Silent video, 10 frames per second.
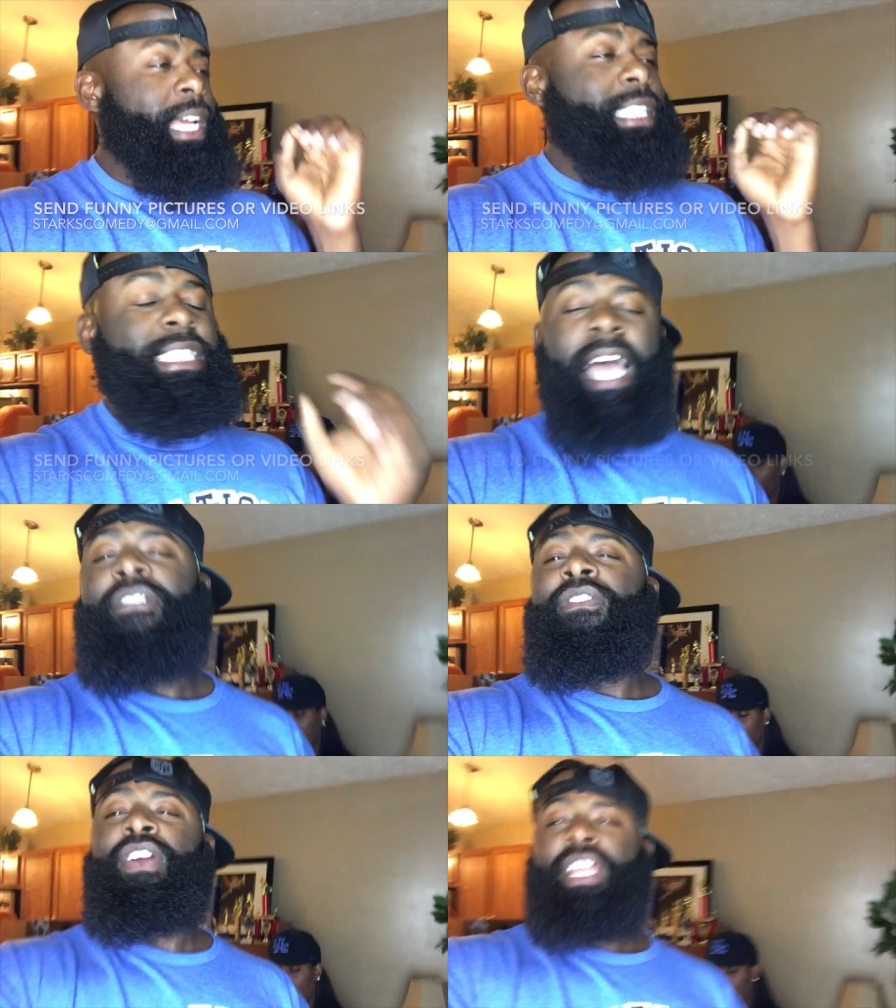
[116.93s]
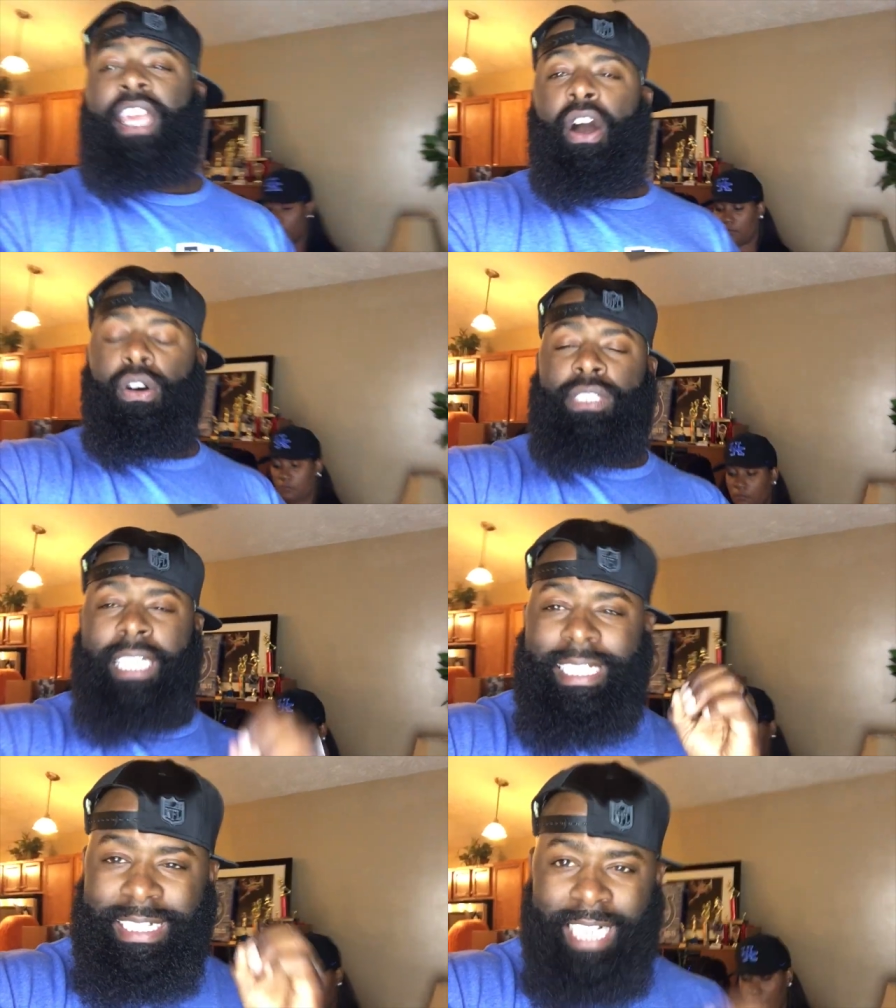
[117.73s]
Seven videos
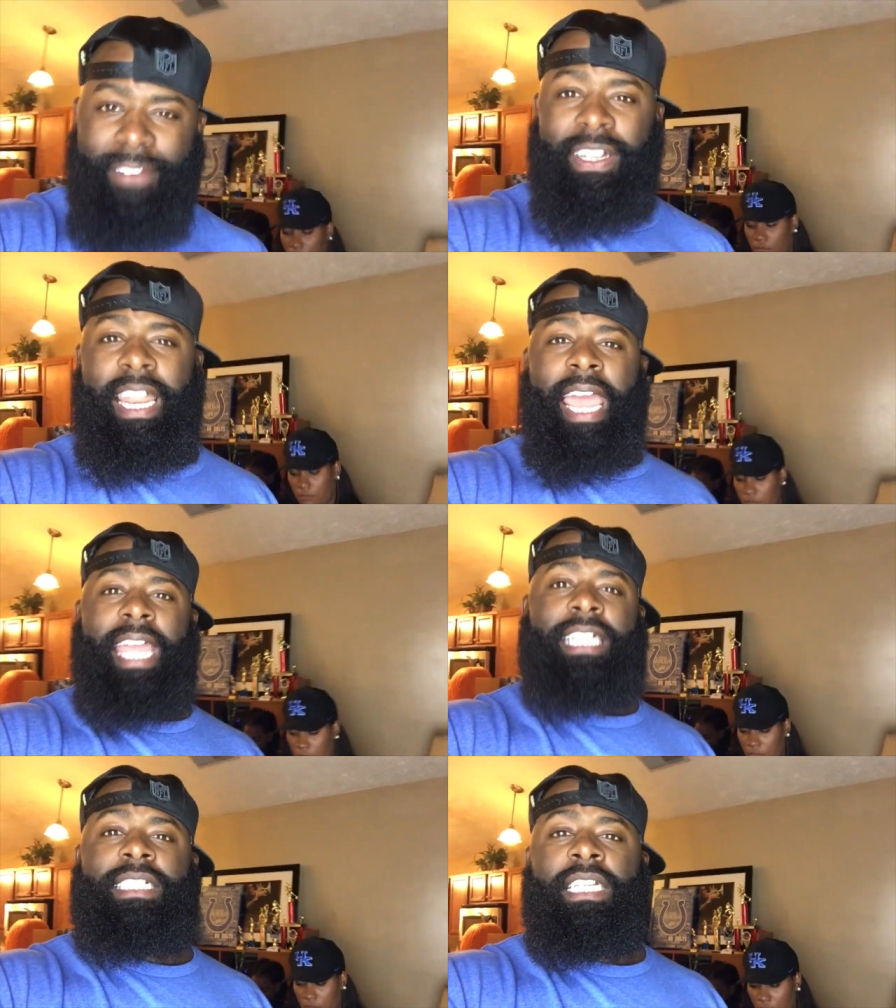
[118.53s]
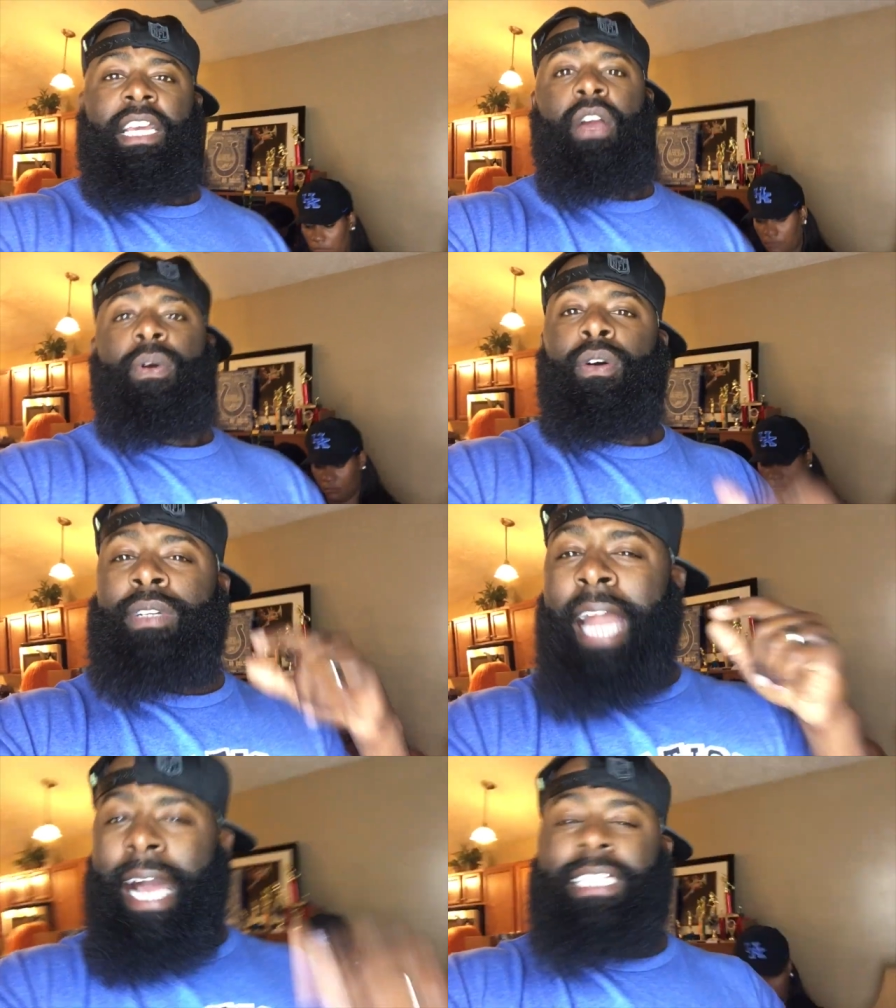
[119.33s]
in seven days. We're
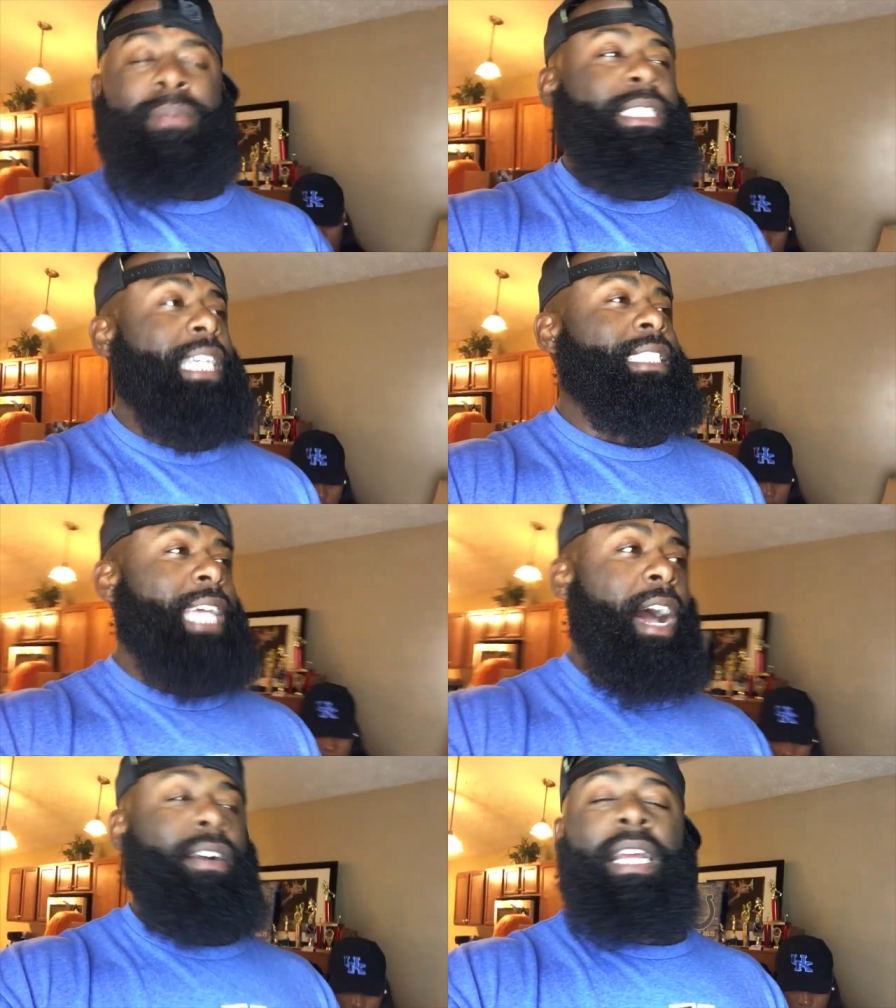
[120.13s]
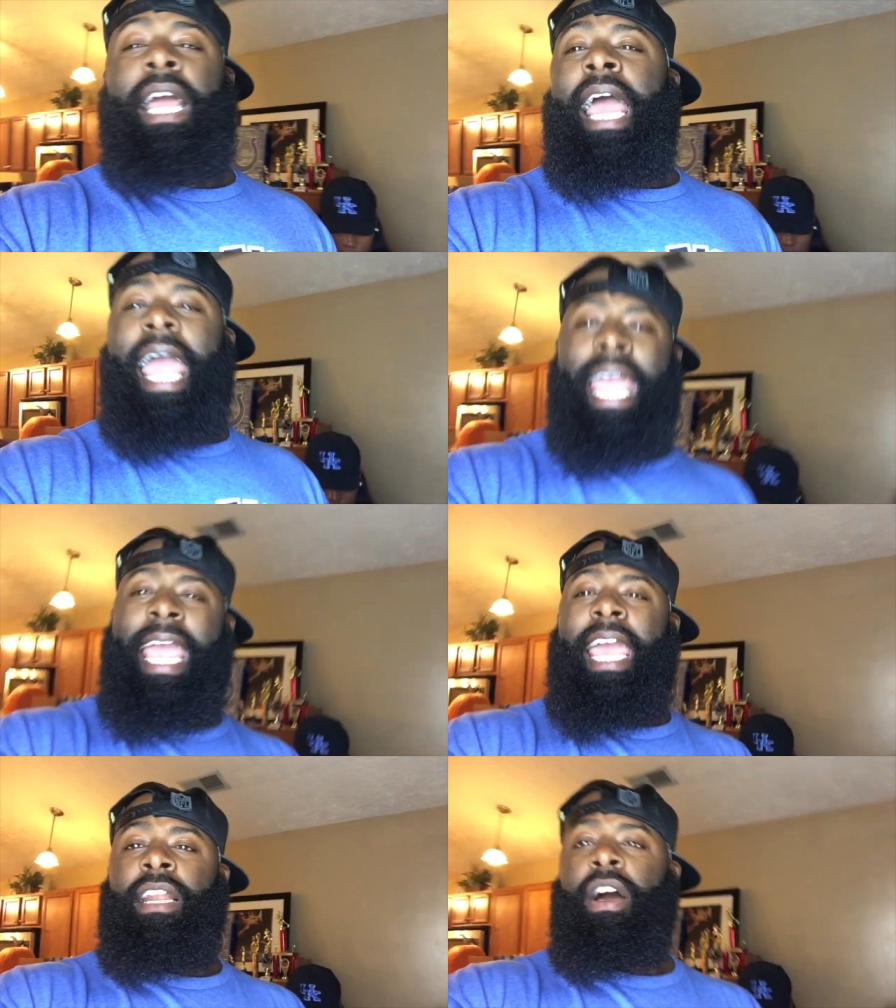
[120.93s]
gonna knock them shits out.
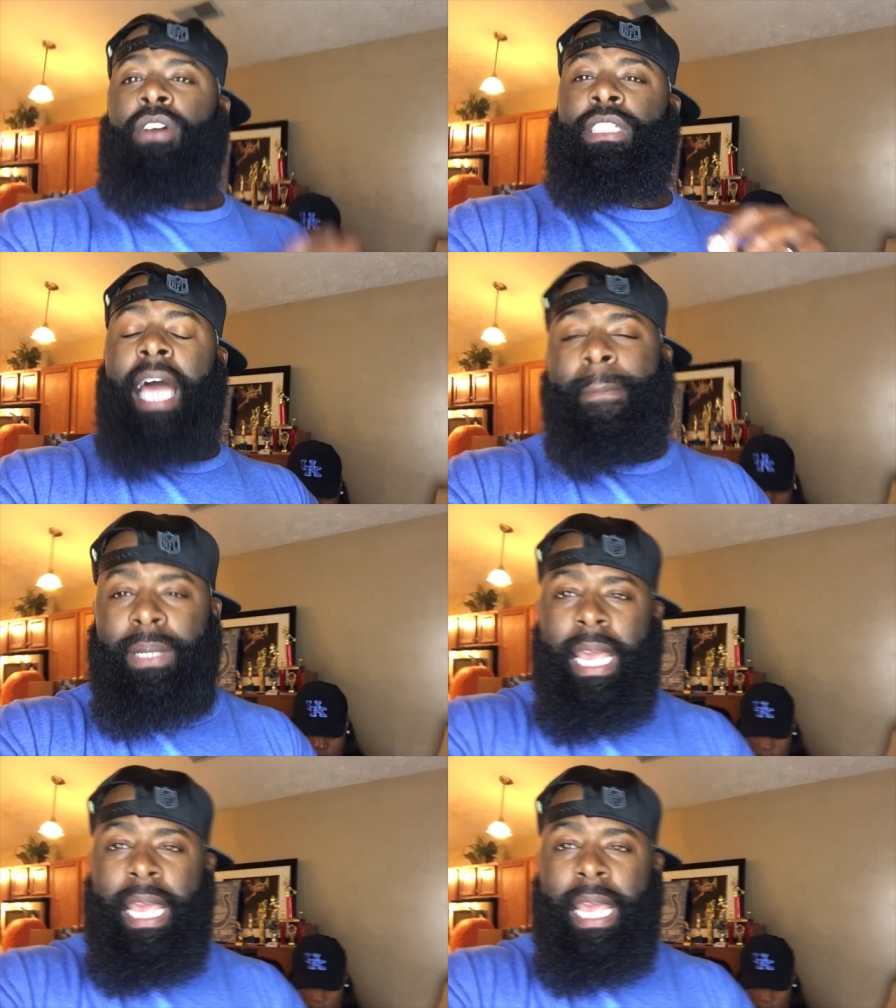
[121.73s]
And on top of